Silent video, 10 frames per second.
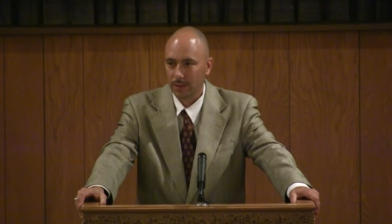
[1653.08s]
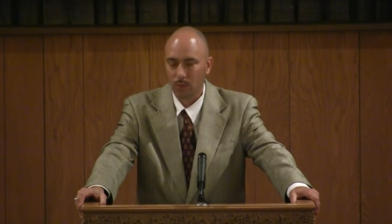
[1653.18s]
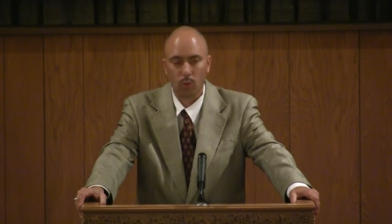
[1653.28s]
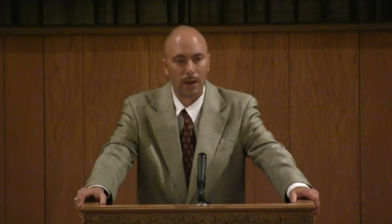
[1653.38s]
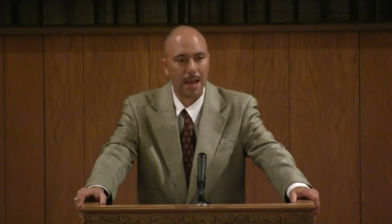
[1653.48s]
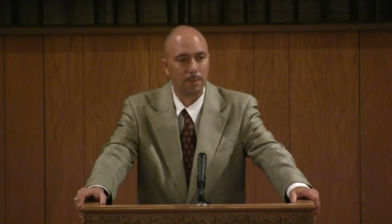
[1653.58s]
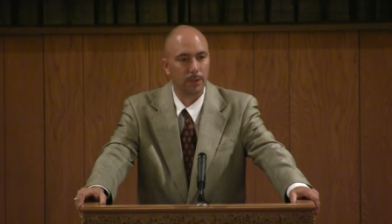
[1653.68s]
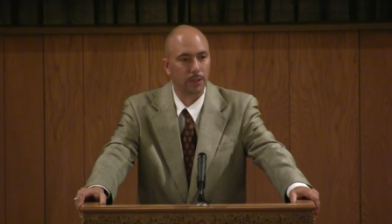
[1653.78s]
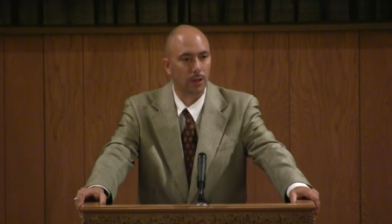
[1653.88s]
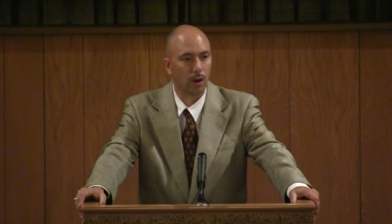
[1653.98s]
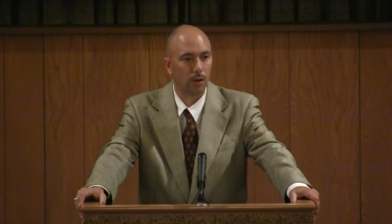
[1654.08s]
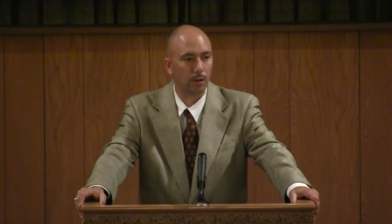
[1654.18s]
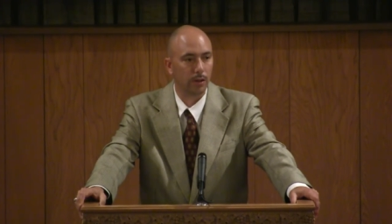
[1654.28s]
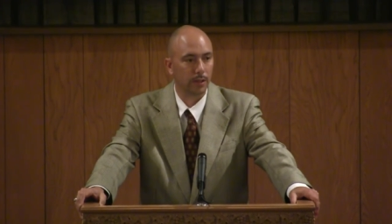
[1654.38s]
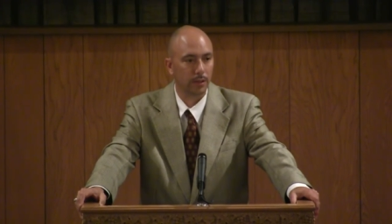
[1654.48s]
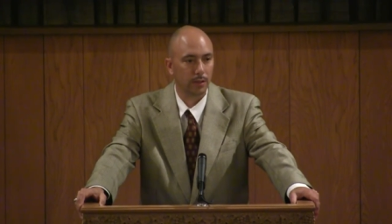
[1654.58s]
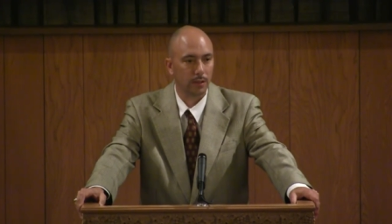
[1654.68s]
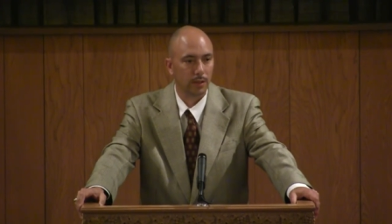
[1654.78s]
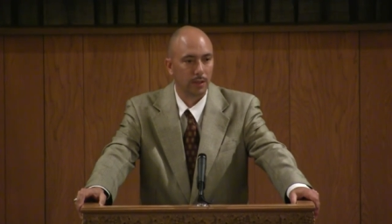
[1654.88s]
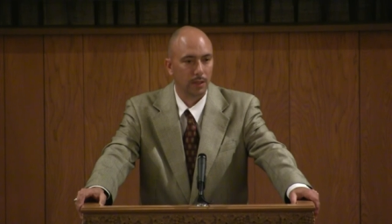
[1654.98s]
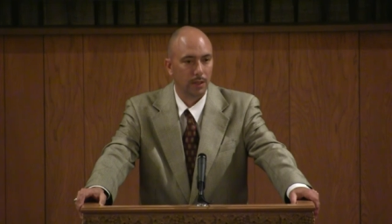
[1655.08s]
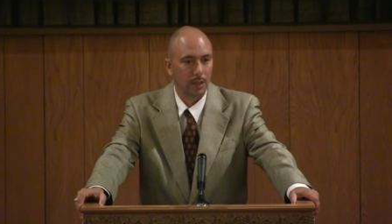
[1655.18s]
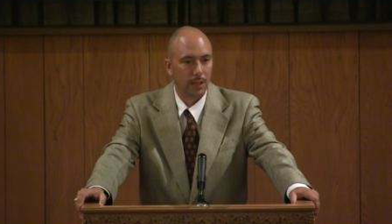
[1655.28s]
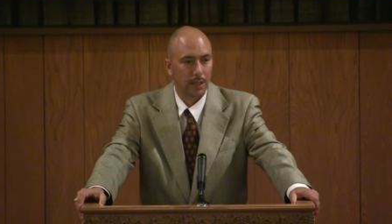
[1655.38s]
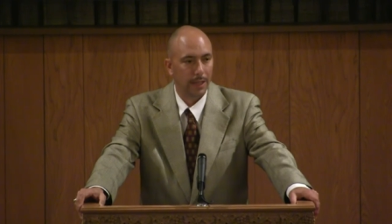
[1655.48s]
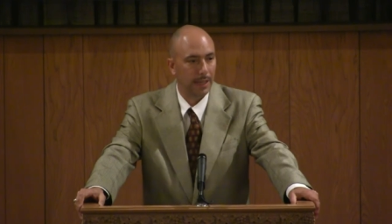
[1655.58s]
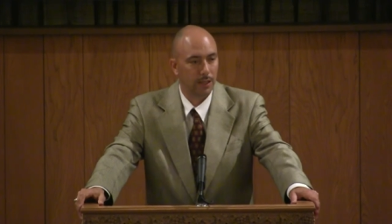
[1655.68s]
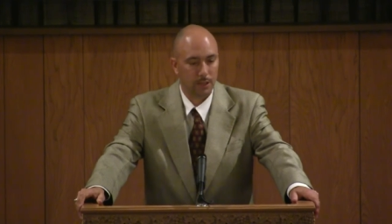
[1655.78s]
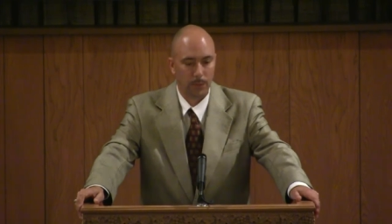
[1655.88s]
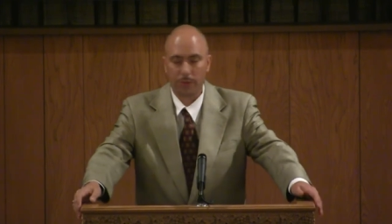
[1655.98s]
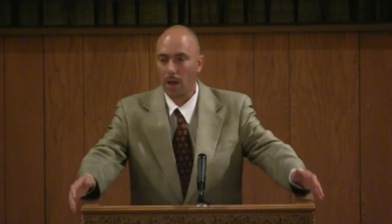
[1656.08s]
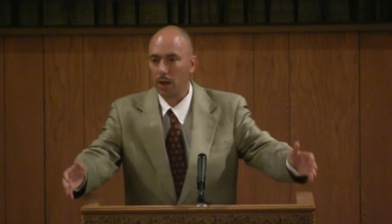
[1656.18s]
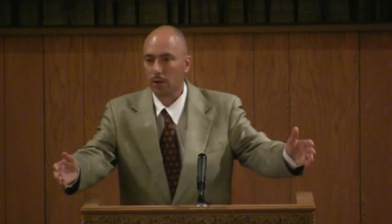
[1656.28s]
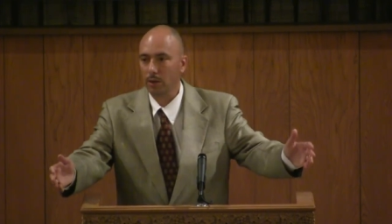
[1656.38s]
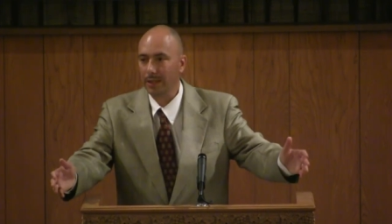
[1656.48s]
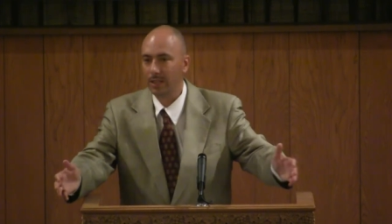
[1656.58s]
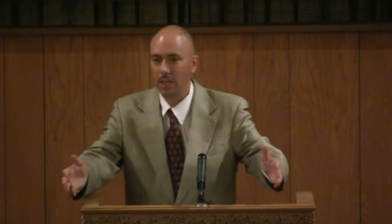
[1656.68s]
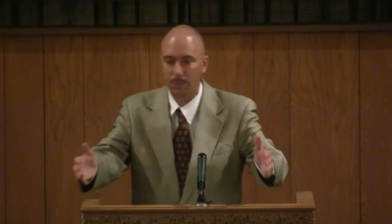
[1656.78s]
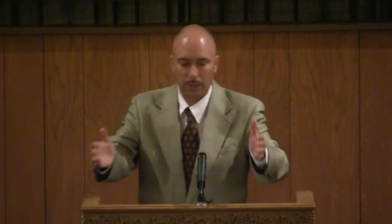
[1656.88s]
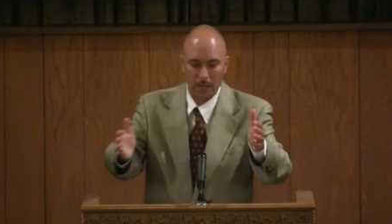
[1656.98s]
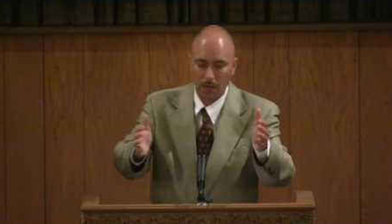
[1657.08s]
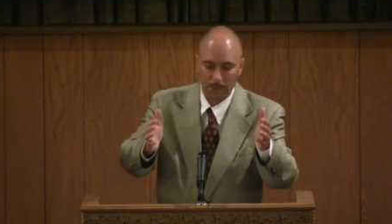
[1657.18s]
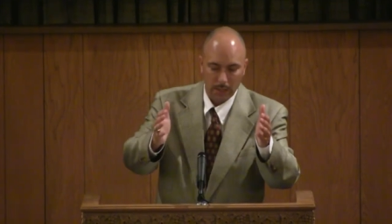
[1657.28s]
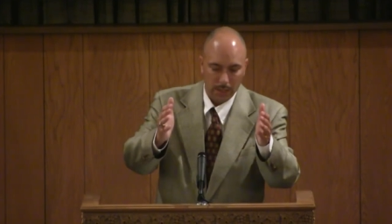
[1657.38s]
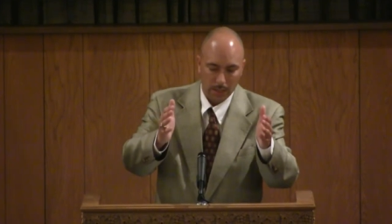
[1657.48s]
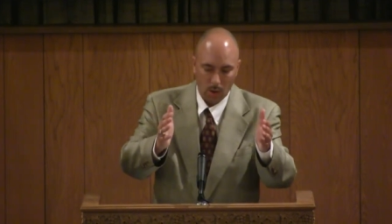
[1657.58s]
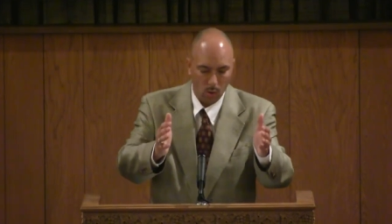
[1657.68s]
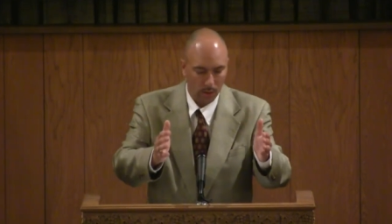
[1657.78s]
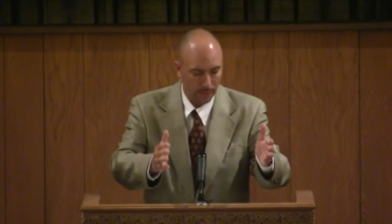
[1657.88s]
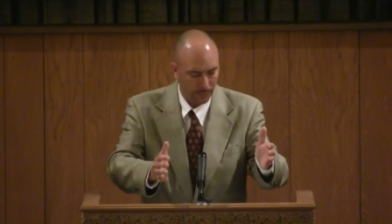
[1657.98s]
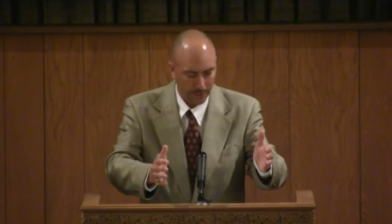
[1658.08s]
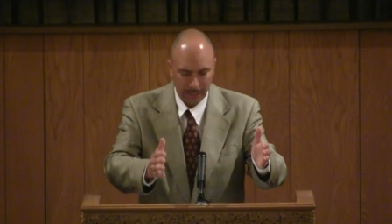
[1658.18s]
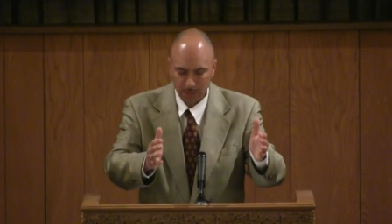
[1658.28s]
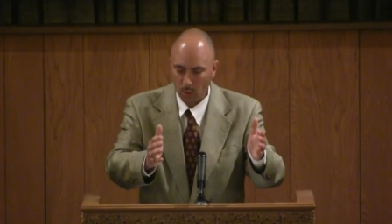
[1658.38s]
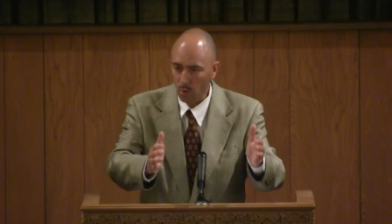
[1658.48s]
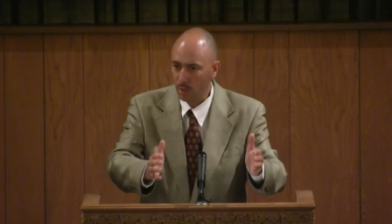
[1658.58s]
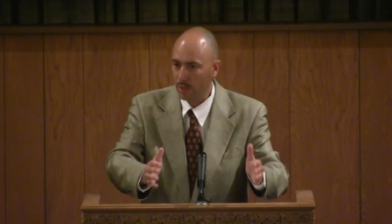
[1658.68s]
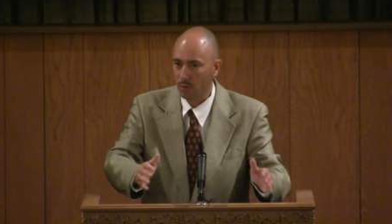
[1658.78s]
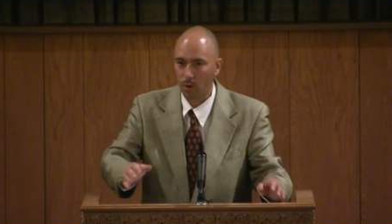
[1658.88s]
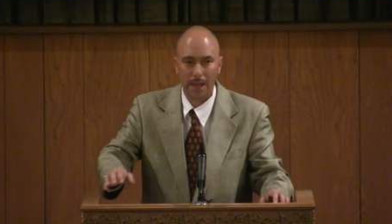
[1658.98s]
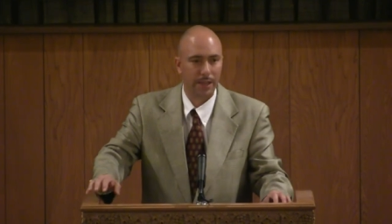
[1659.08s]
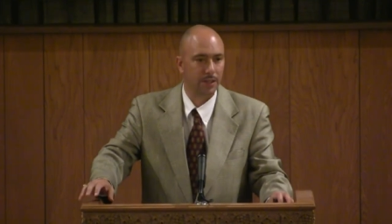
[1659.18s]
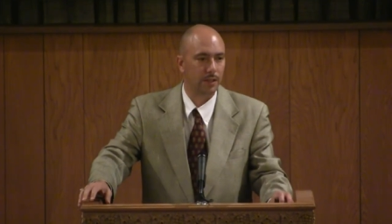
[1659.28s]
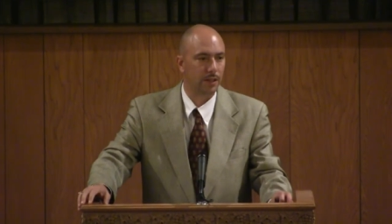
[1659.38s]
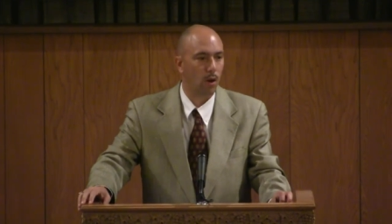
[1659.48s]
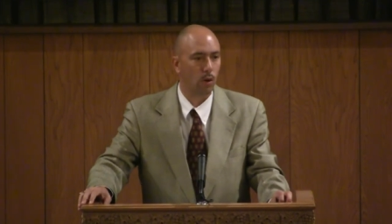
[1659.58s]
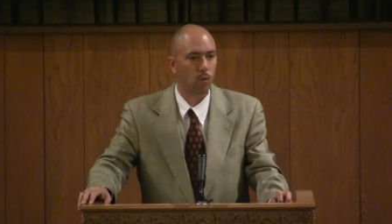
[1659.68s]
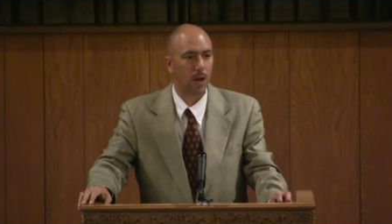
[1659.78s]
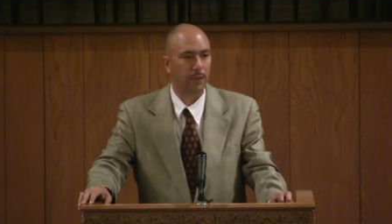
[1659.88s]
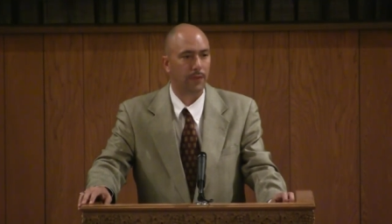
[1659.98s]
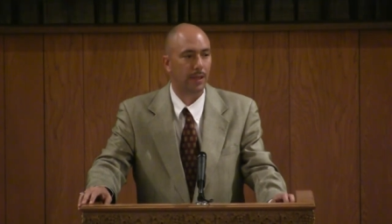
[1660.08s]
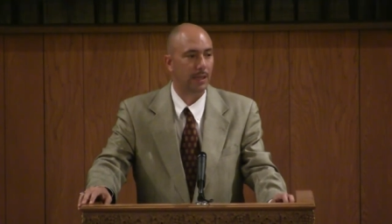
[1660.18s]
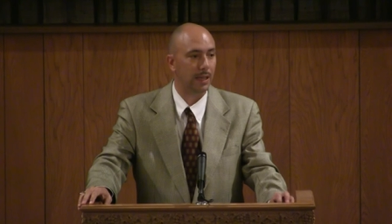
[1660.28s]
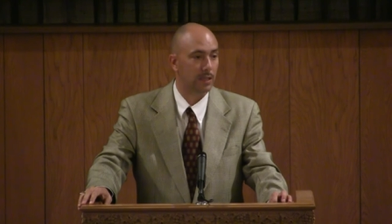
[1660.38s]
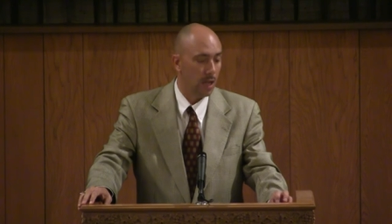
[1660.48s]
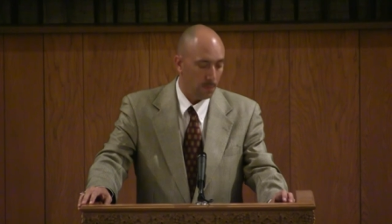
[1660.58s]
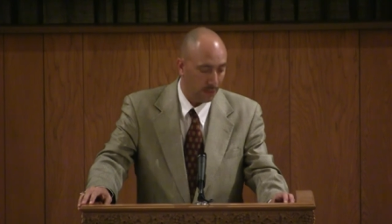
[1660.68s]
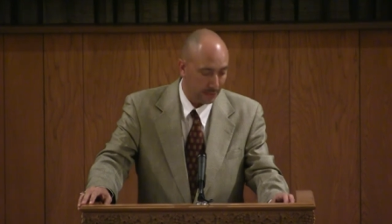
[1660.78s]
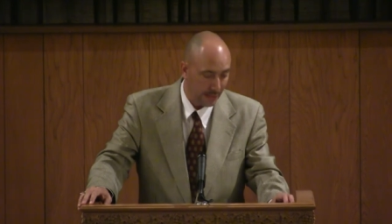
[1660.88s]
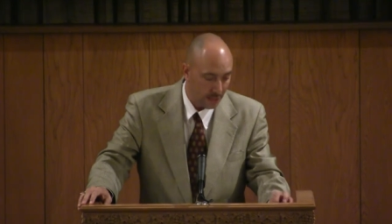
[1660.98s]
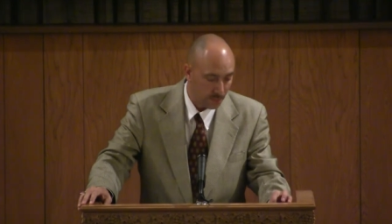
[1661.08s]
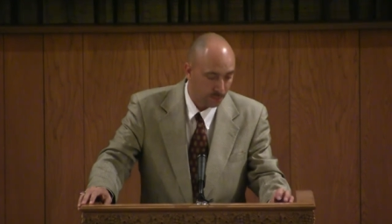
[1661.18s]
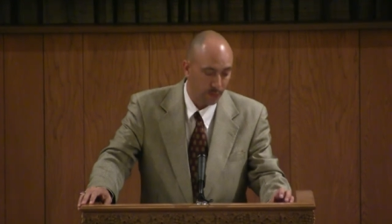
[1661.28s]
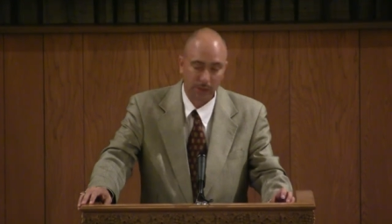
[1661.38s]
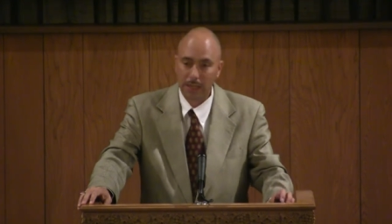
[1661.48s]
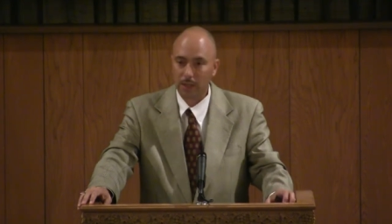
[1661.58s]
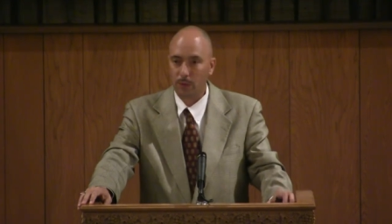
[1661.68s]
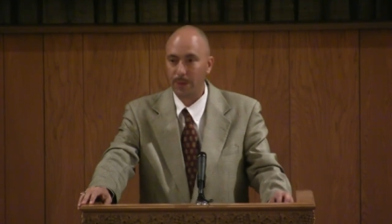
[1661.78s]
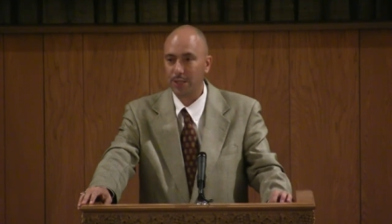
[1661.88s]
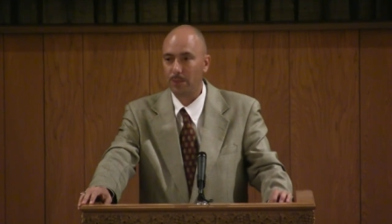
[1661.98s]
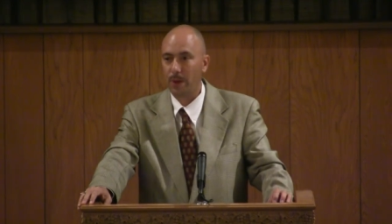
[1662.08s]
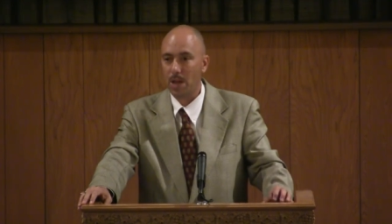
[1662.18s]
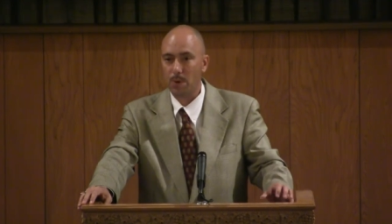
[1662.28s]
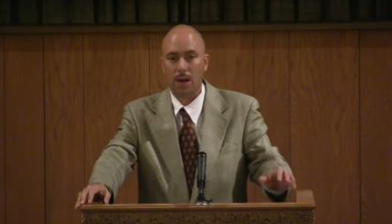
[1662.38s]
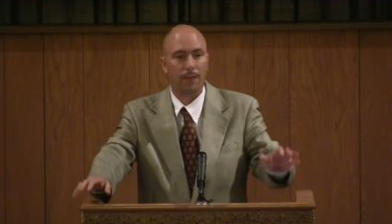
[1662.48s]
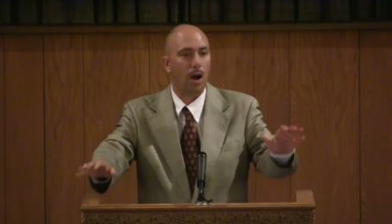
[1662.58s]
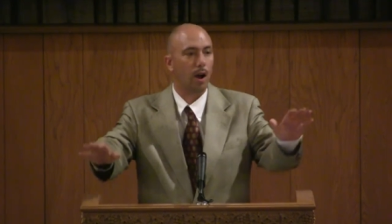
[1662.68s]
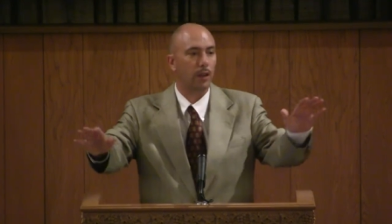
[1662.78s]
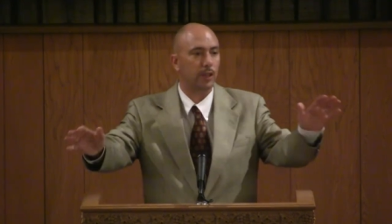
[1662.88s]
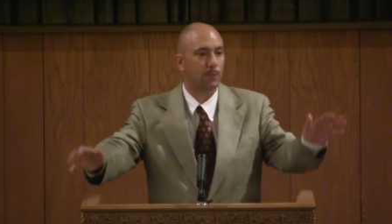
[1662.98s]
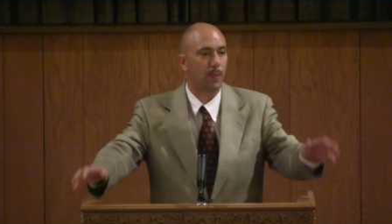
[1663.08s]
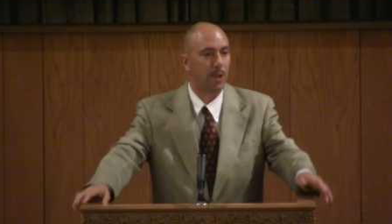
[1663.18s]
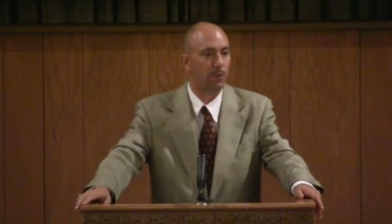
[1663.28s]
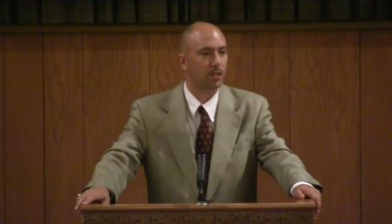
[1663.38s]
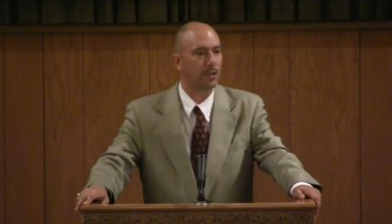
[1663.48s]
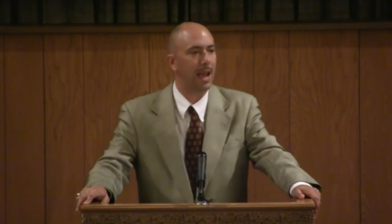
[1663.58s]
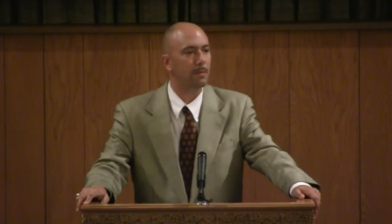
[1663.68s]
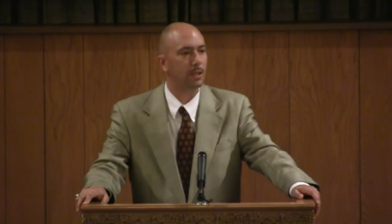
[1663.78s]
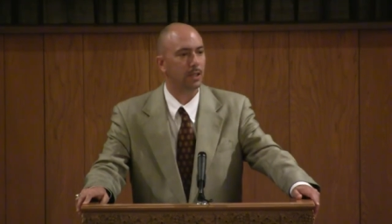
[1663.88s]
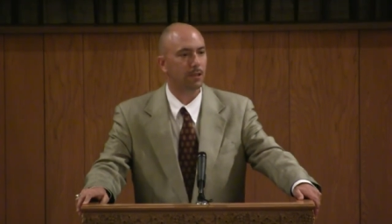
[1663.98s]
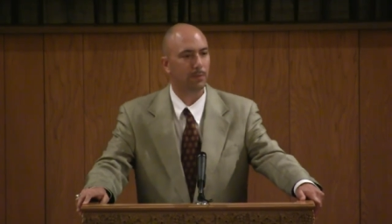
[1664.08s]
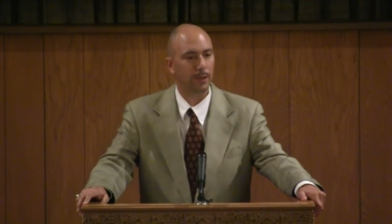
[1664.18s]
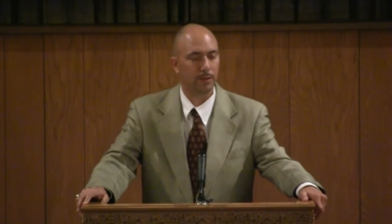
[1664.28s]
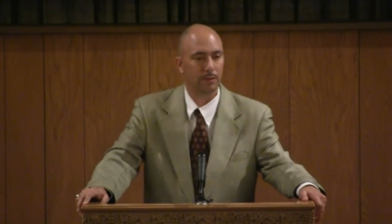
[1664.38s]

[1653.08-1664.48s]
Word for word: What happened to the card? He is methodical in keeping up things orderly and arranged and knowing where everything is, but this particular piece of paper out of all of his papers just happened to disappear.